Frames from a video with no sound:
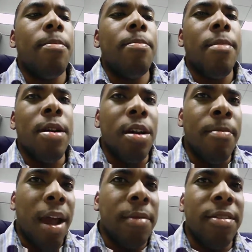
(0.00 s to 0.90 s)
a good
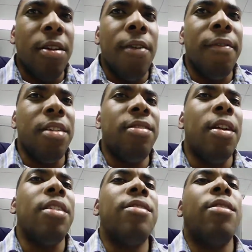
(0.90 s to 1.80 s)
backup center. Hopefully, a
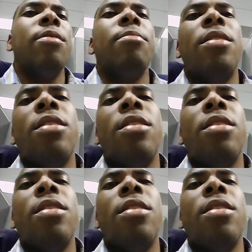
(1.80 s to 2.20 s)
starting center. But